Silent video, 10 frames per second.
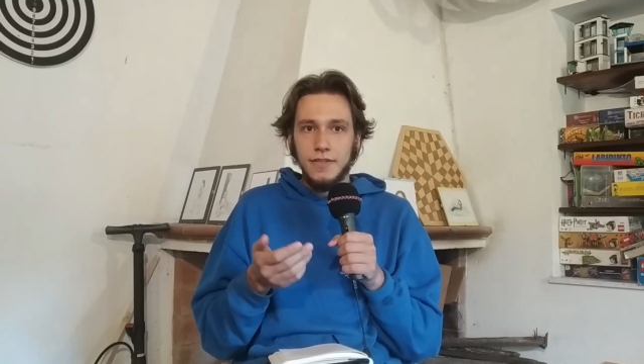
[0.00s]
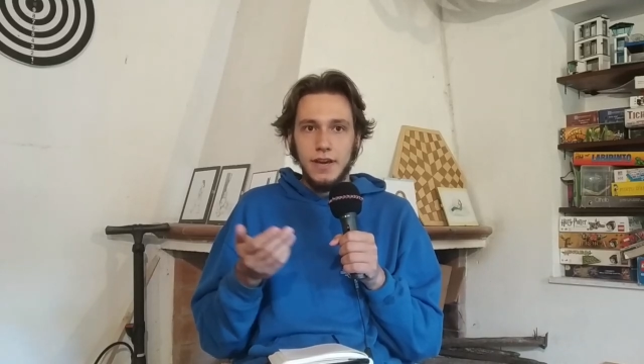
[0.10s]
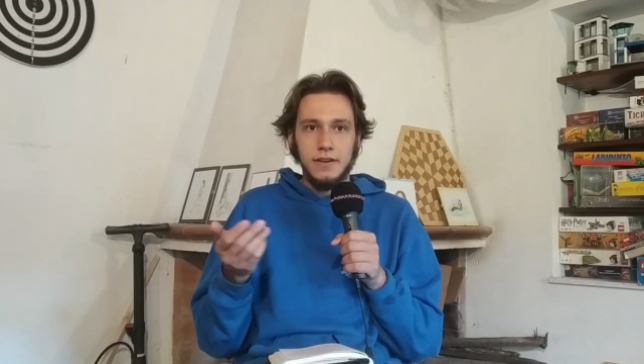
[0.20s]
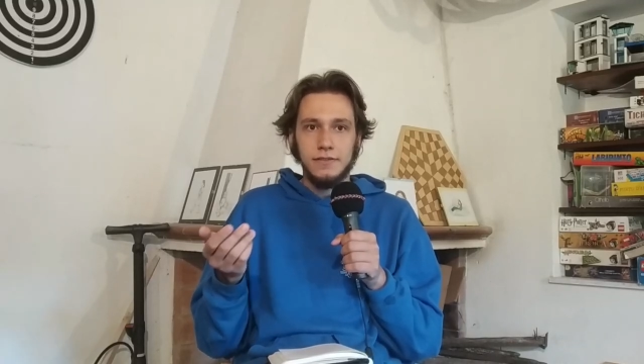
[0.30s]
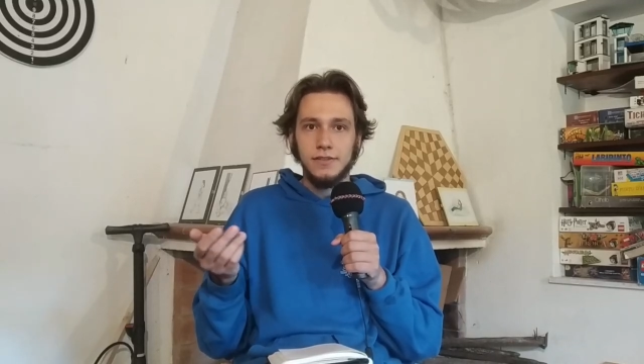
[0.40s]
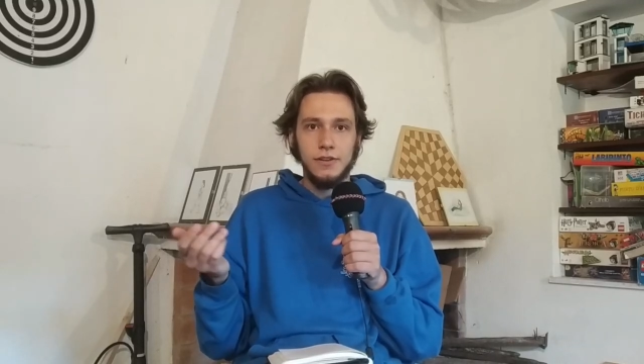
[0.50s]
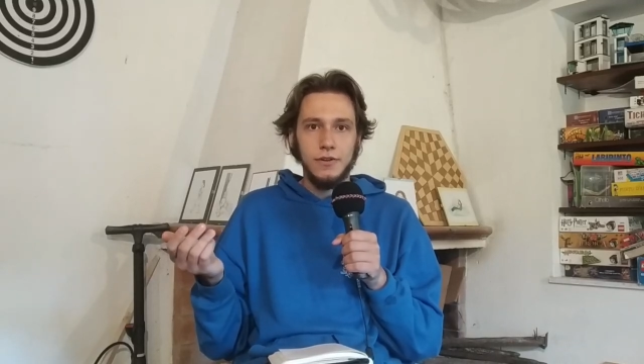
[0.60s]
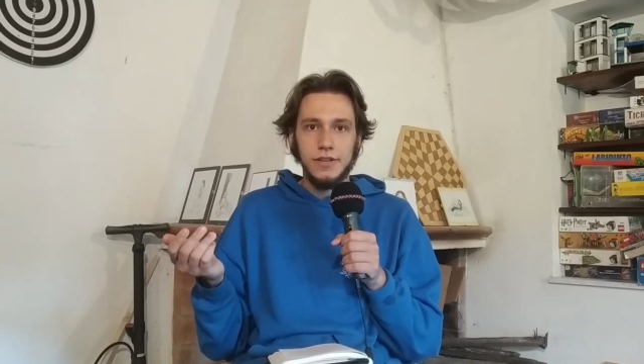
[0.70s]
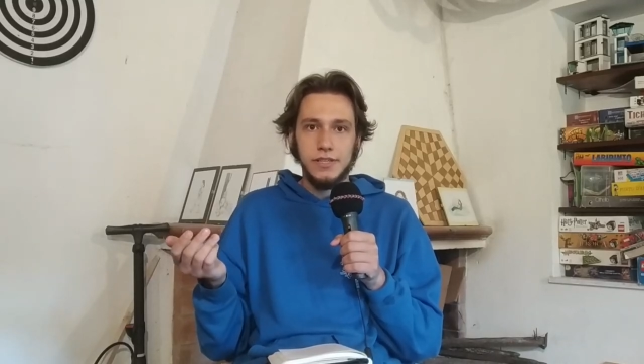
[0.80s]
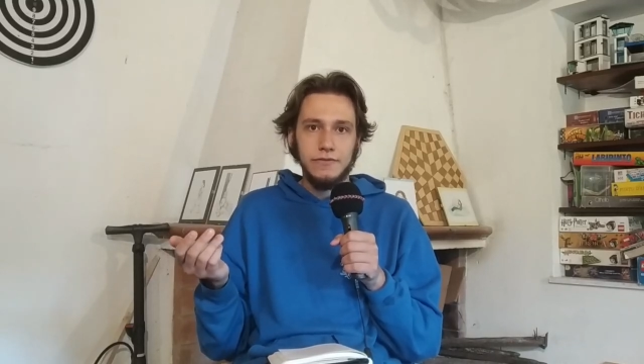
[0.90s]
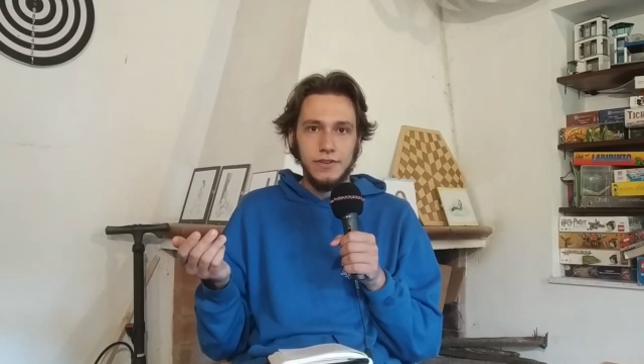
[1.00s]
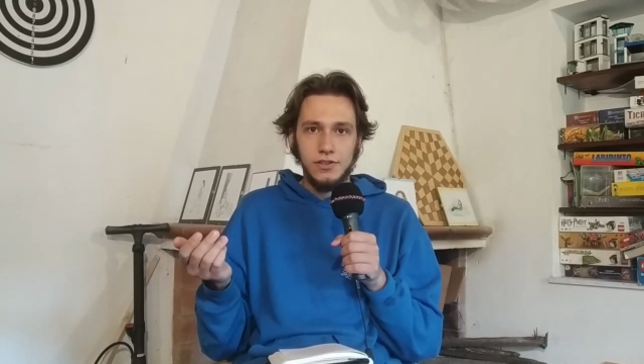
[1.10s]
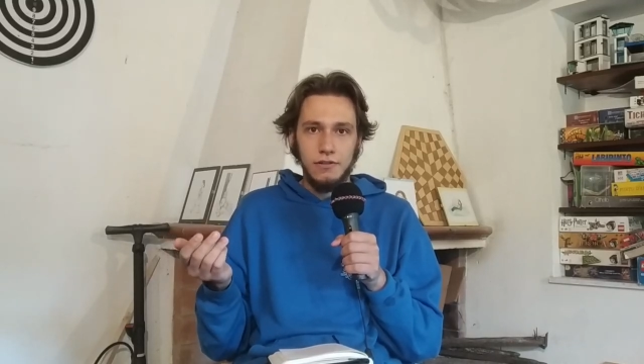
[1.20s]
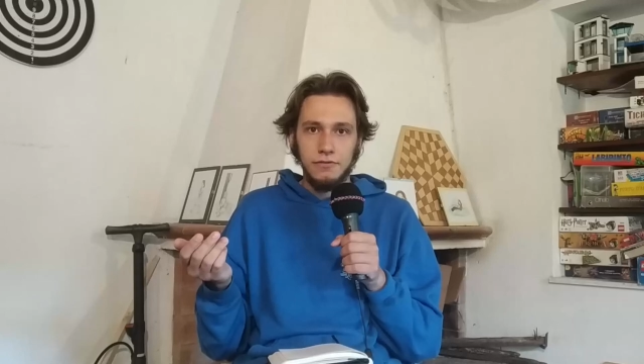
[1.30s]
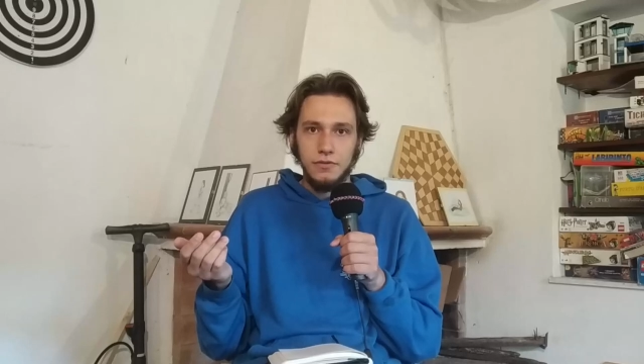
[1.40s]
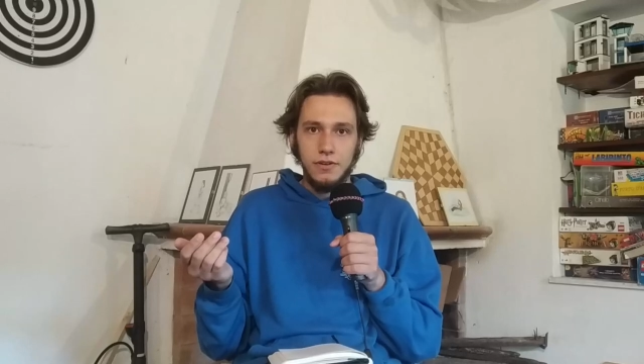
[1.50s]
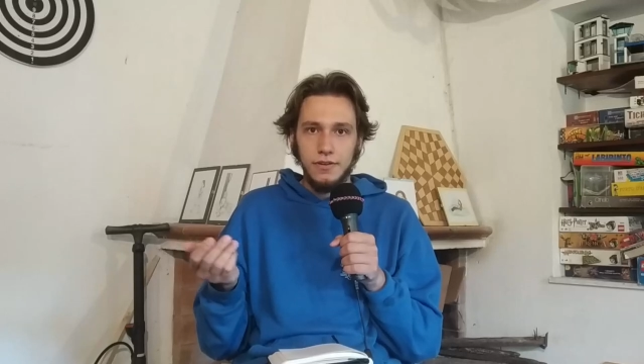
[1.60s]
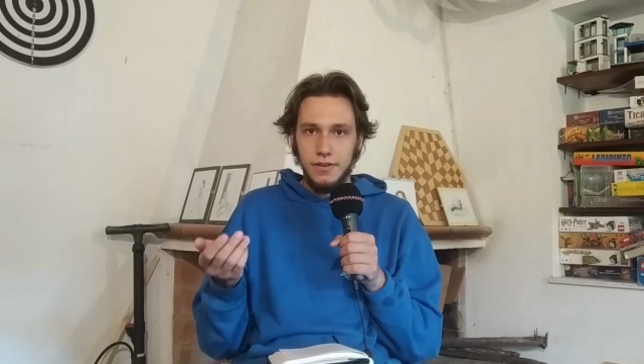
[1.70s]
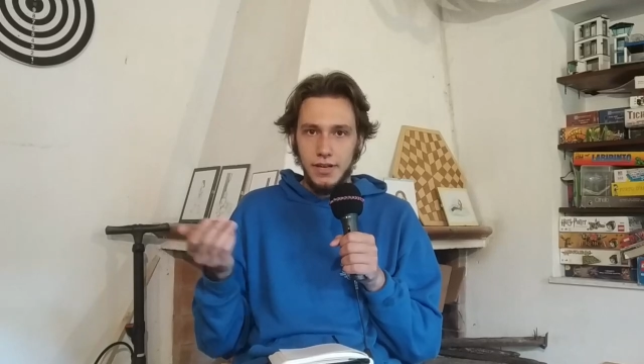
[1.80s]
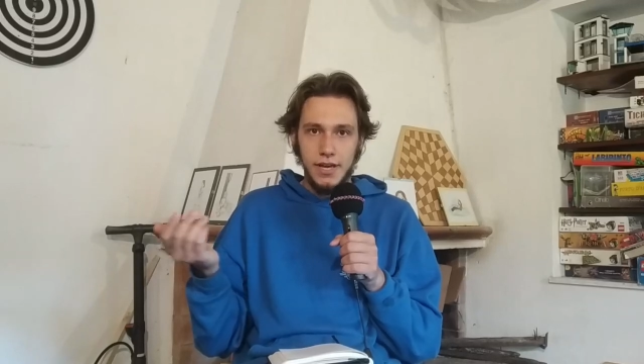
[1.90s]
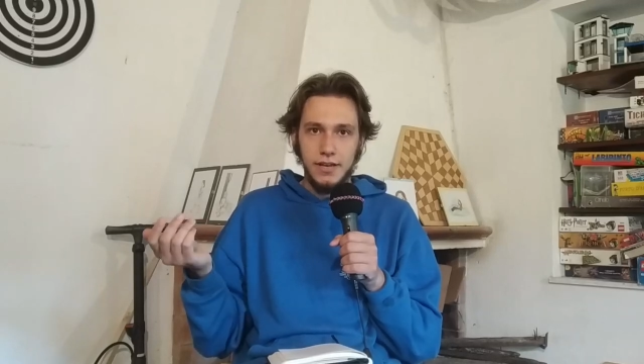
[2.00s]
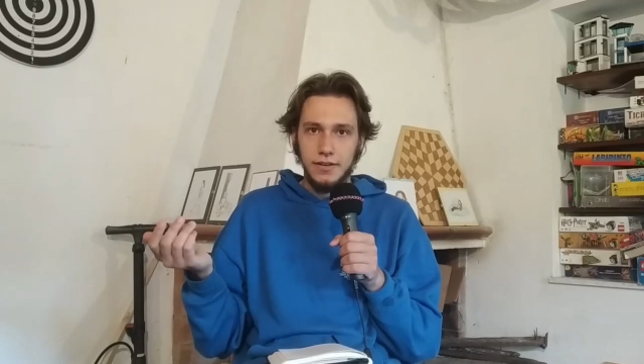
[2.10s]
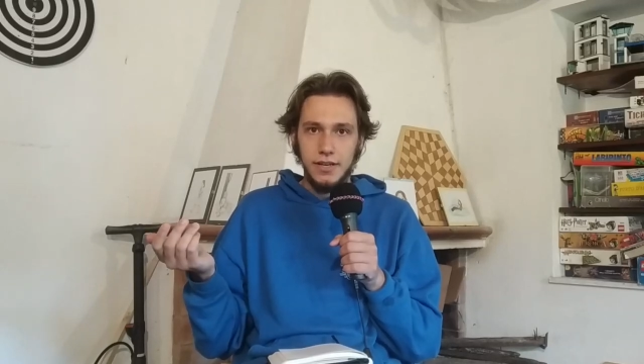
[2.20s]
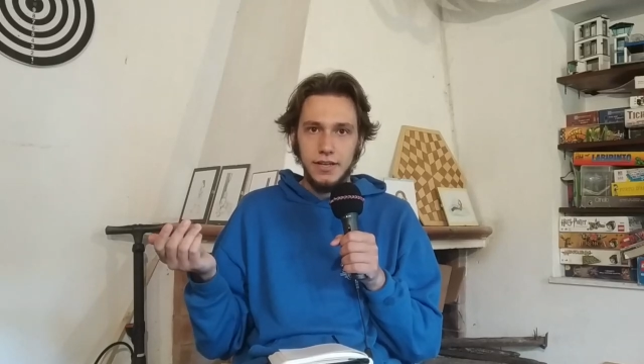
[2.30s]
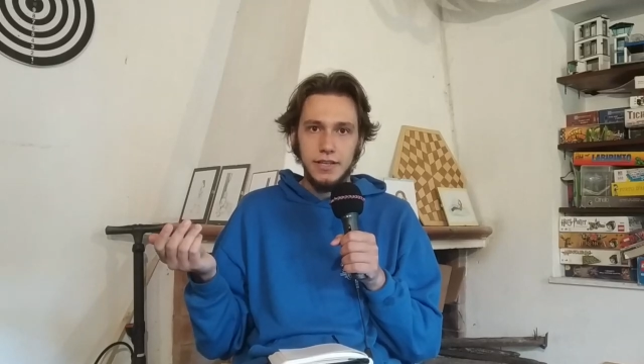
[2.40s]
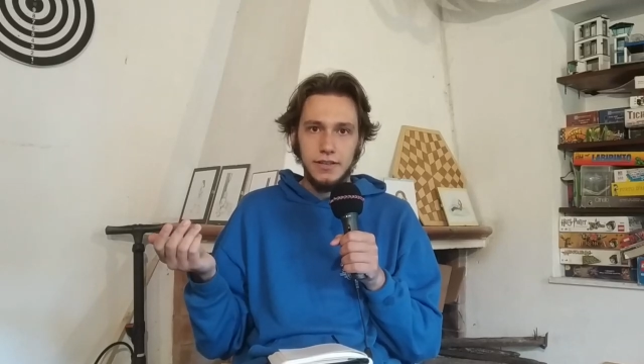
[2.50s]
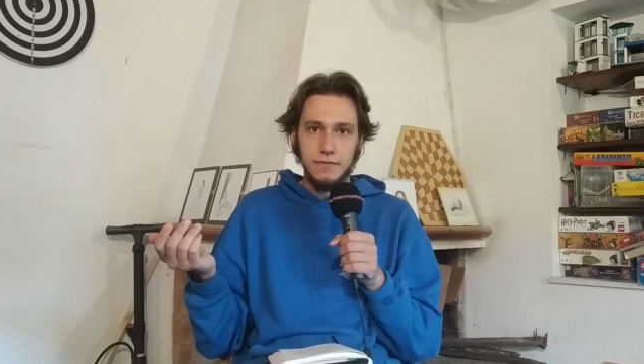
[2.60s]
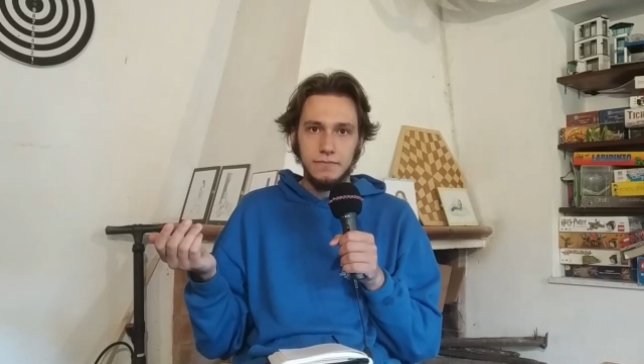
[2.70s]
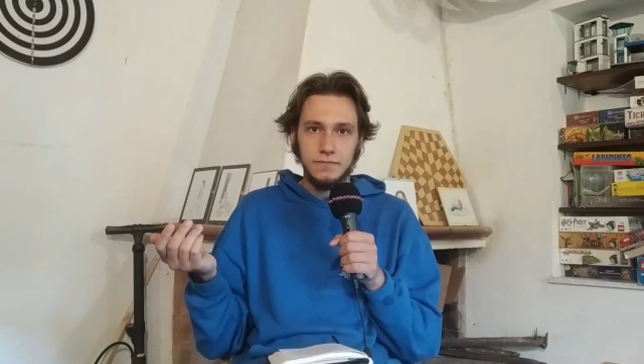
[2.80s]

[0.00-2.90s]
then so is free software and KDE.